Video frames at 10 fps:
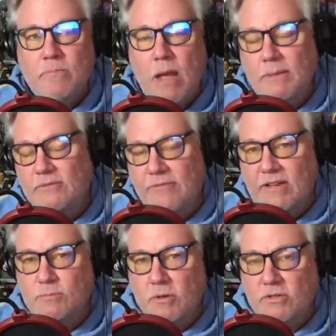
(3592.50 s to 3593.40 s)
I mean,
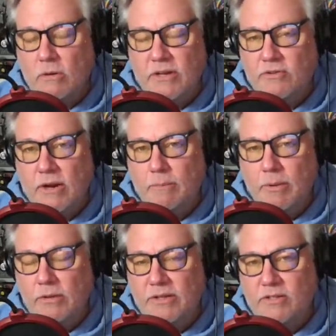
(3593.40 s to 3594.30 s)
Facebook's already trying to
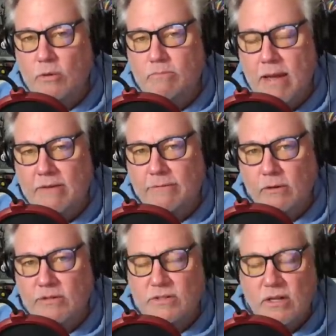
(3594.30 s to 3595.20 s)
build its own
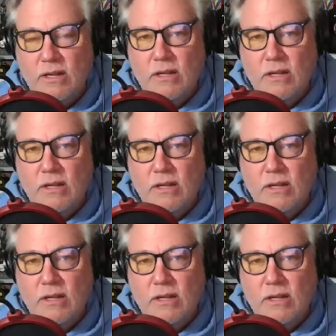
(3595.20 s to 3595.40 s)
metaverse.